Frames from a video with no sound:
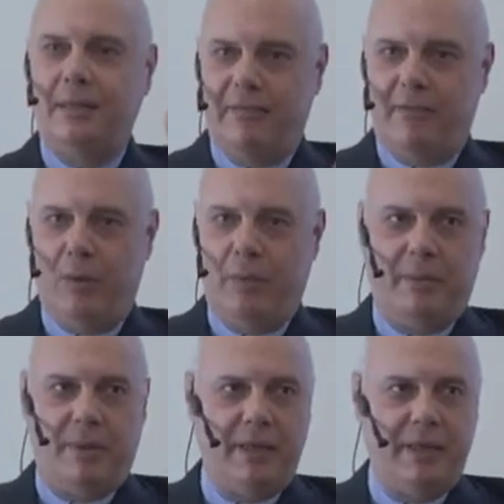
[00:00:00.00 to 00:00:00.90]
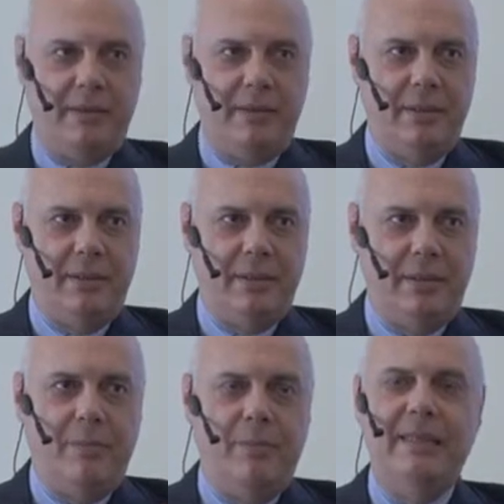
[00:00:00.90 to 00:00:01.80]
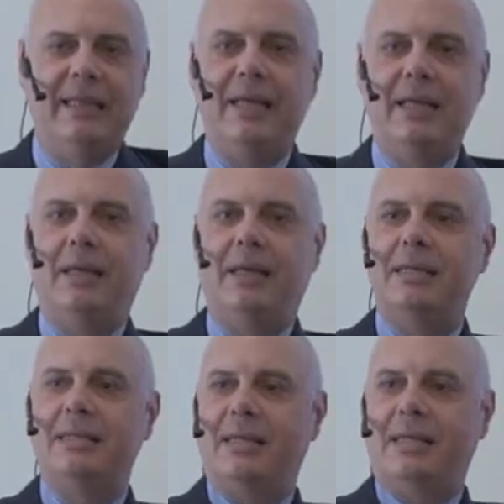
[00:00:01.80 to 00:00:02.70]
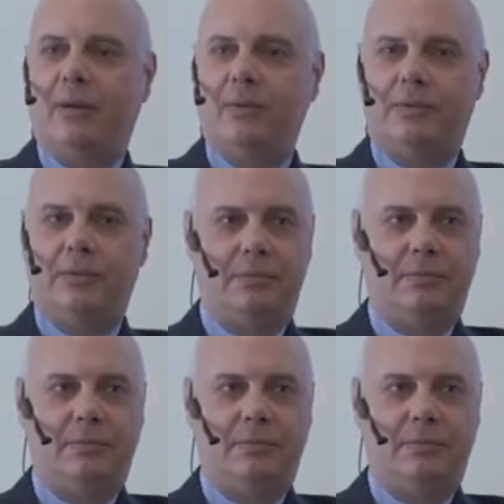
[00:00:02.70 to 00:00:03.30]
develop the market, but then stand out